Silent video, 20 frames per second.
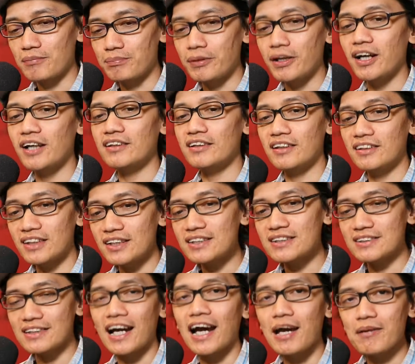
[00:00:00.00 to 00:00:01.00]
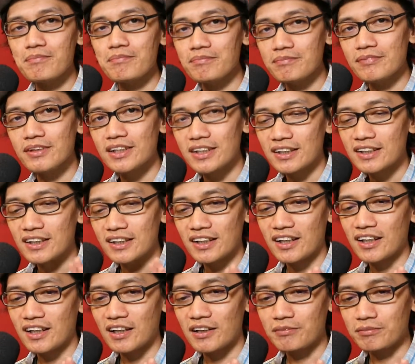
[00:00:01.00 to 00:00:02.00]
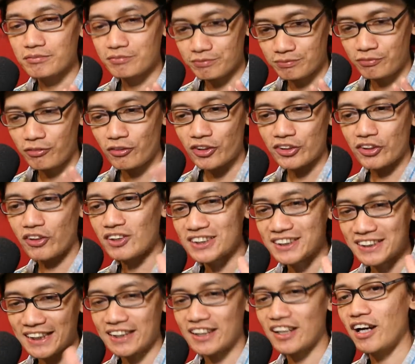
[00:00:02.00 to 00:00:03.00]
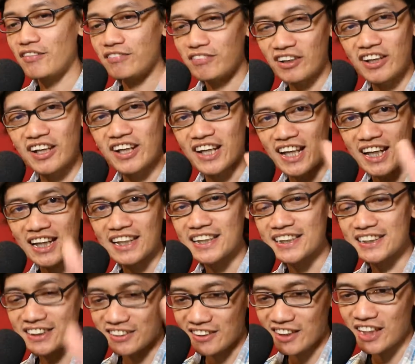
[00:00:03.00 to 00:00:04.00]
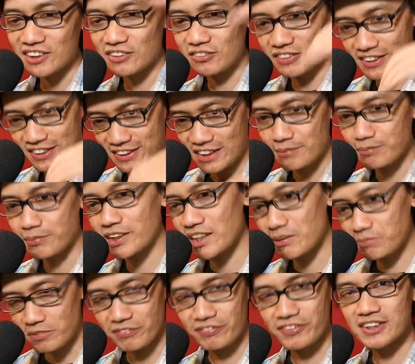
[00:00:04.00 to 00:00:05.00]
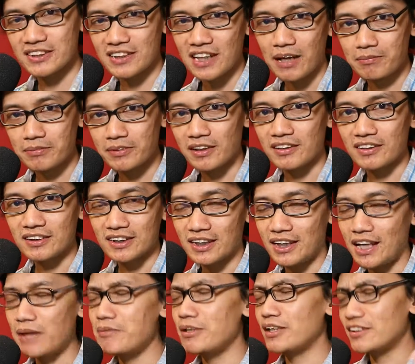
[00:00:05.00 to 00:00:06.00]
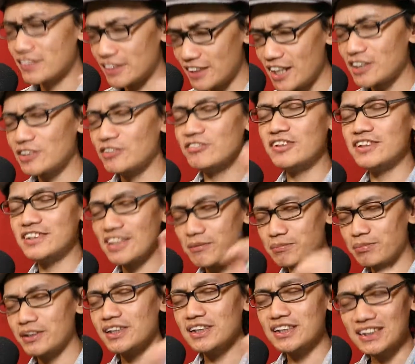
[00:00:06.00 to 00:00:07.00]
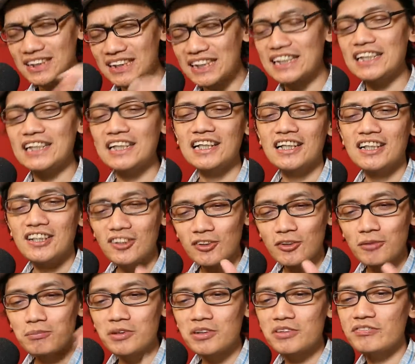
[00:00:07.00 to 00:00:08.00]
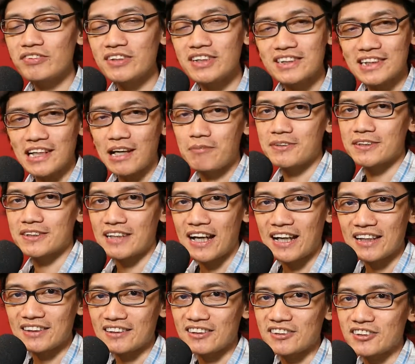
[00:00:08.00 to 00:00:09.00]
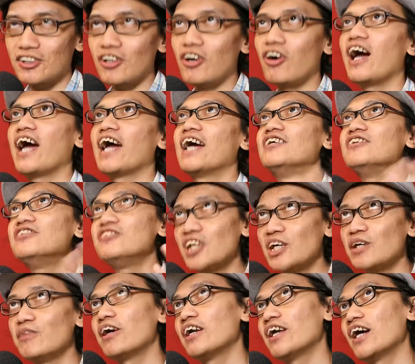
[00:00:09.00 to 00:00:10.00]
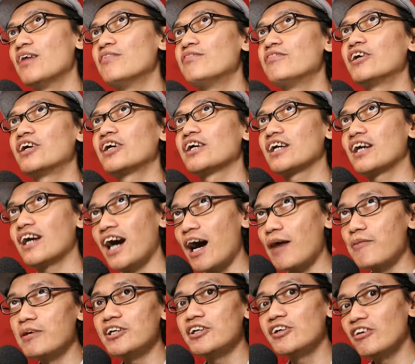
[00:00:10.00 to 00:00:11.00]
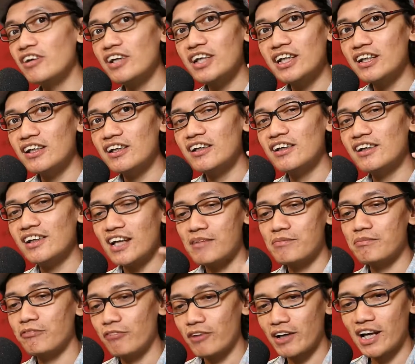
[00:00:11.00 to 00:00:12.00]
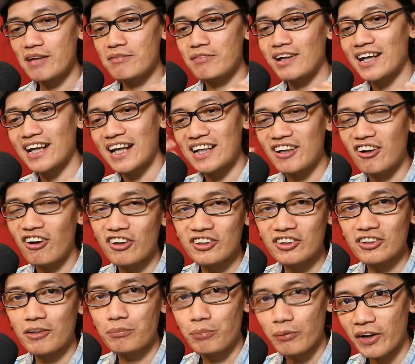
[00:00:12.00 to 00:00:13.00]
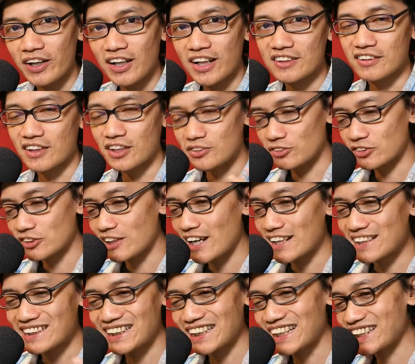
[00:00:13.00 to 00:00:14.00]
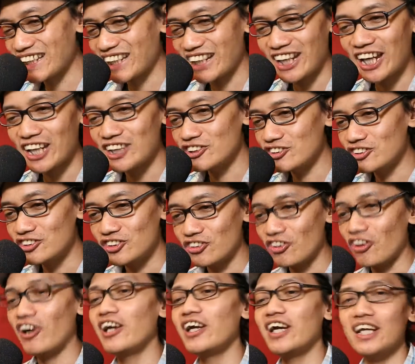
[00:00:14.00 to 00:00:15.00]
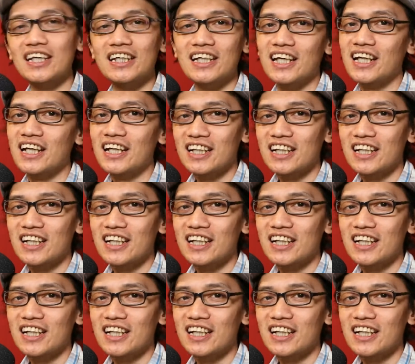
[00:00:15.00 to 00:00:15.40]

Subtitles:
But this time, for your sake of learning English, try to disable the movie subtitle. Try to disable the movie subtitle. So enjoy whatever come in your ear, whatever land on your brain, and try to translate and enjoy it.